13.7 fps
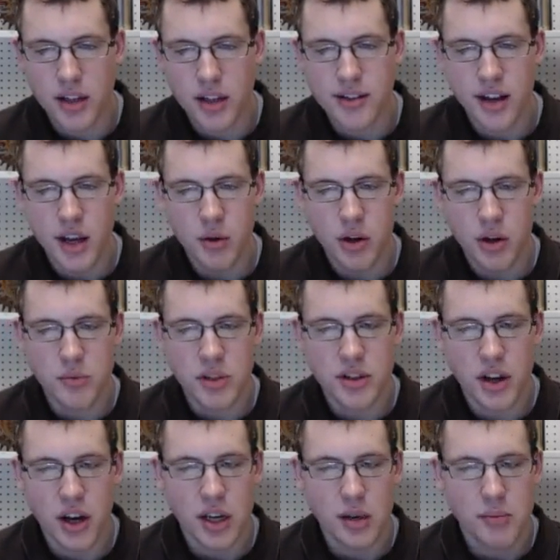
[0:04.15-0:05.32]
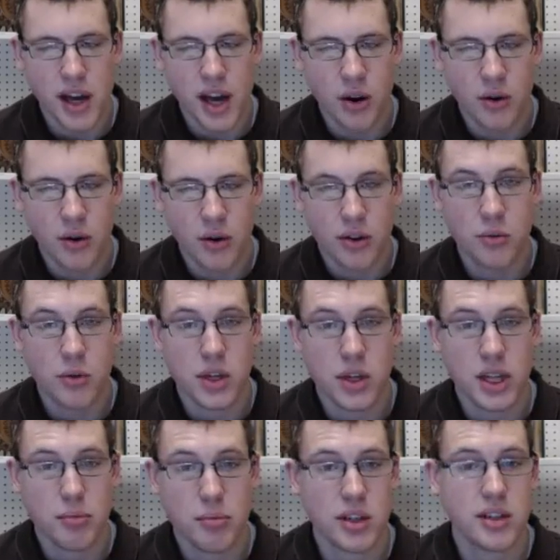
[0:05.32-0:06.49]
Today we're going to be talking about
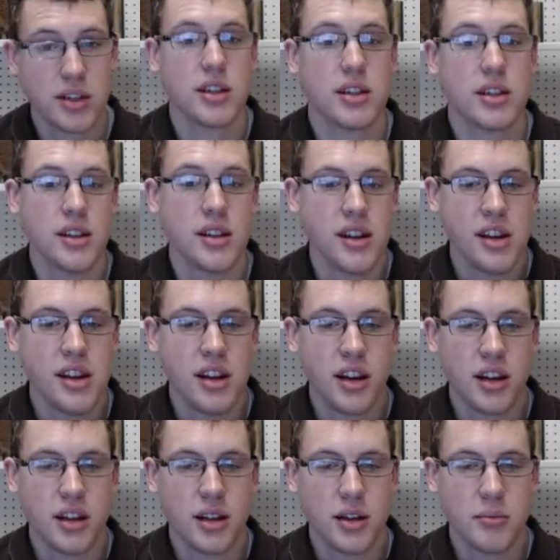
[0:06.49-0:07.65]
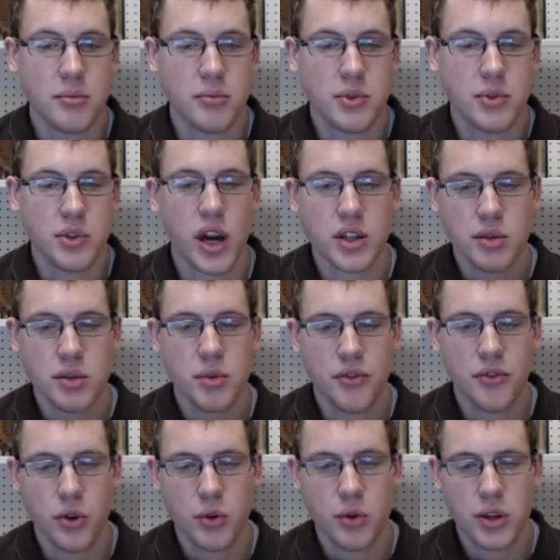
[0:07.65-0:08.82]
3D printing. So actually,
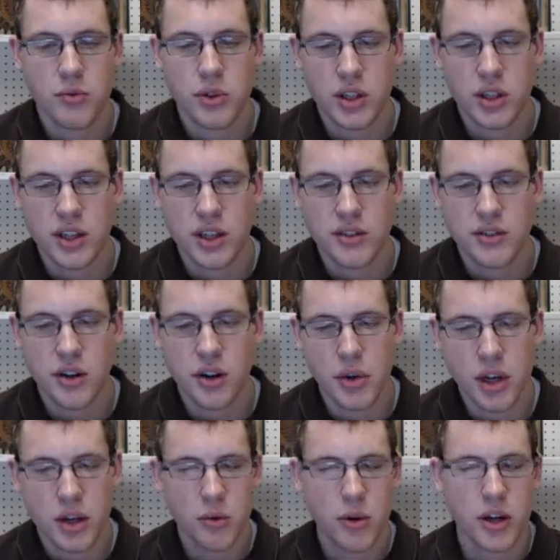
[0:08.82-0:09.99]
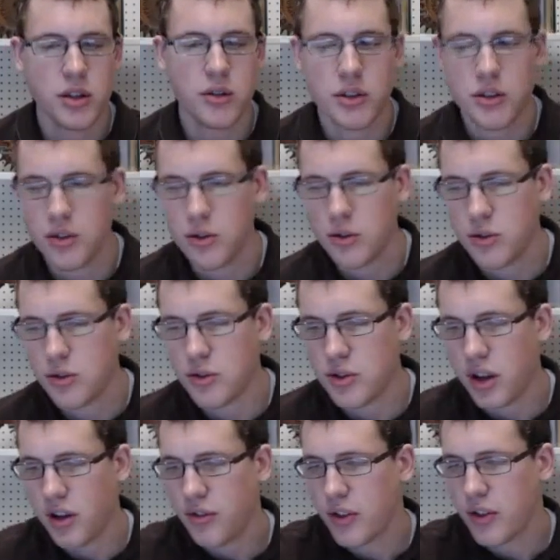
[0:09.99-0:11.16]
before we really get started, Michael, why don't you introduce
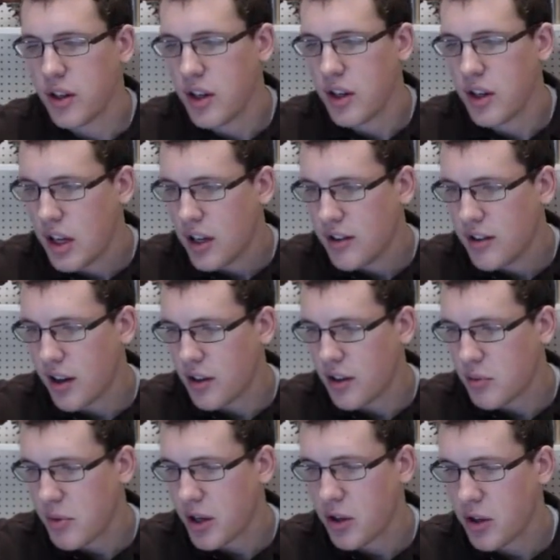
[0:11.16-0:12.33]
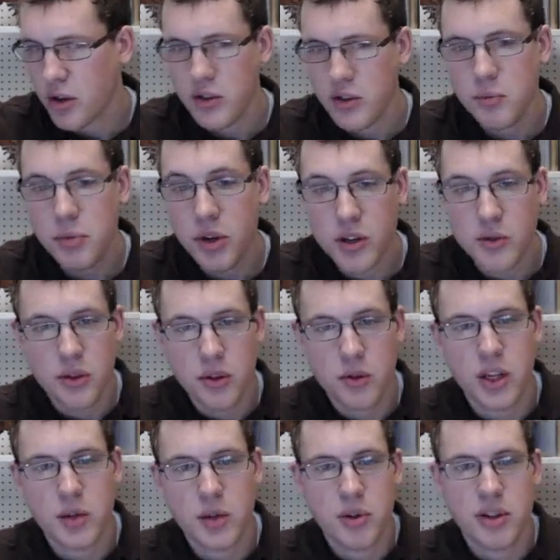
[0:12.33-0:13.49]
yourself and tell us about your experience with
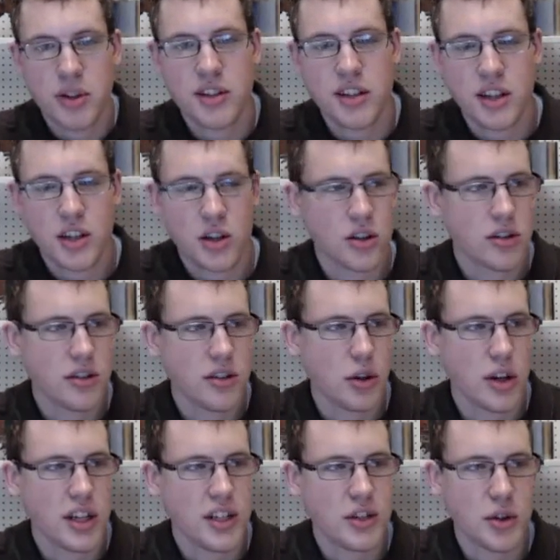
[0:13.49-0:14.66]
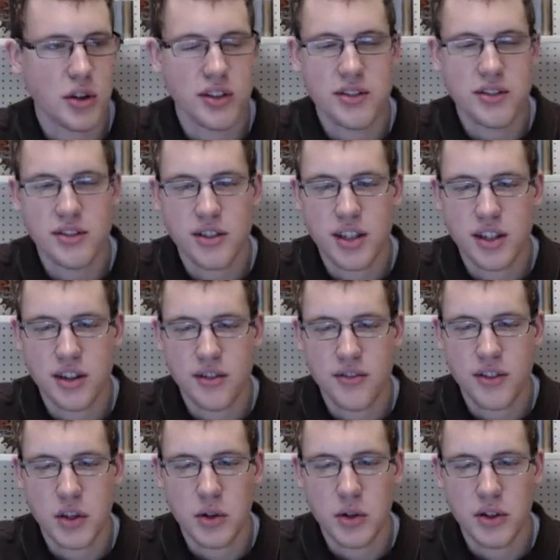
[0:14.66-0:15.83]
3D printing and your interests in the
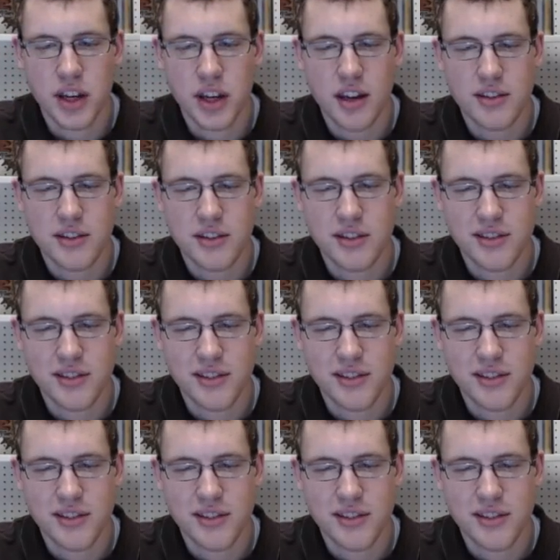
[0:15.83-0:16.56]
field, I guess.